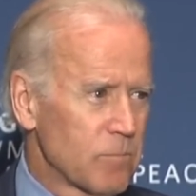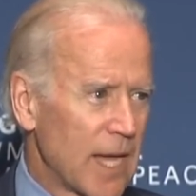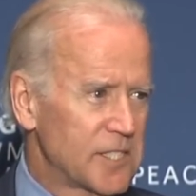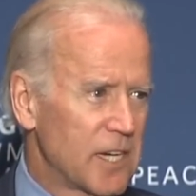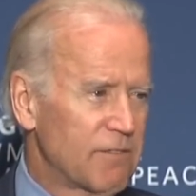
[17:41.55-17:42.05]

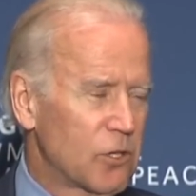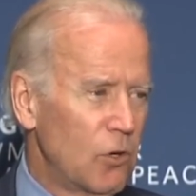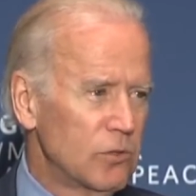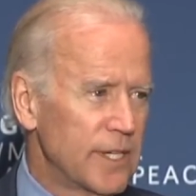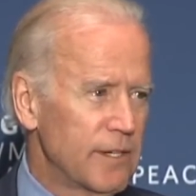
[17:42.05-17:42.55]
As I've
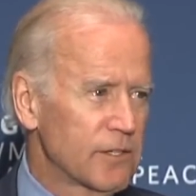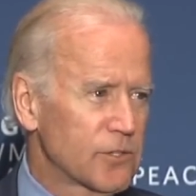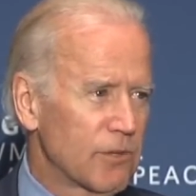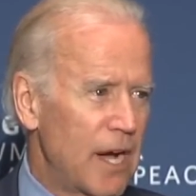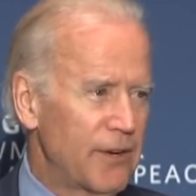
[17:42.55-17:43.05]
told
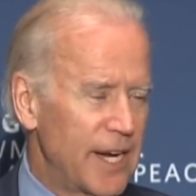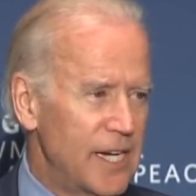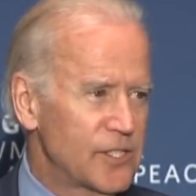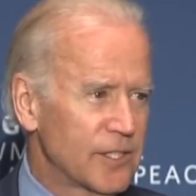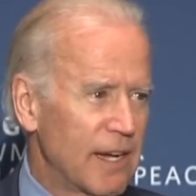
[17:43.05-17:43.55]
leaders throughout Asia,